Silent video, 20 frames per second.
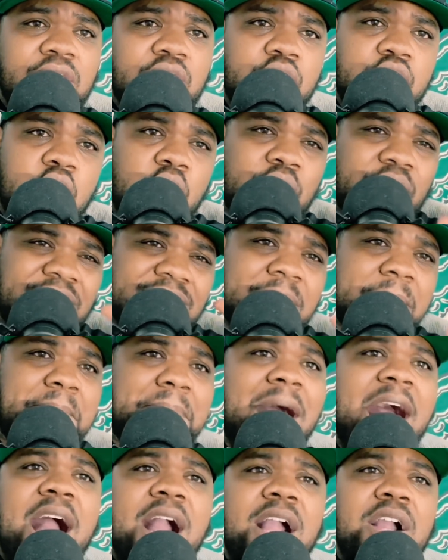you know, the
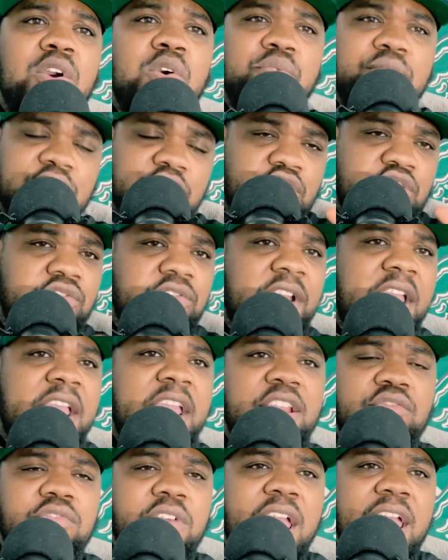debacle, the
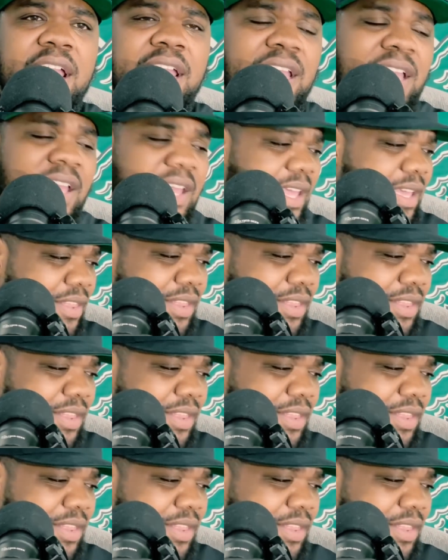train wreck,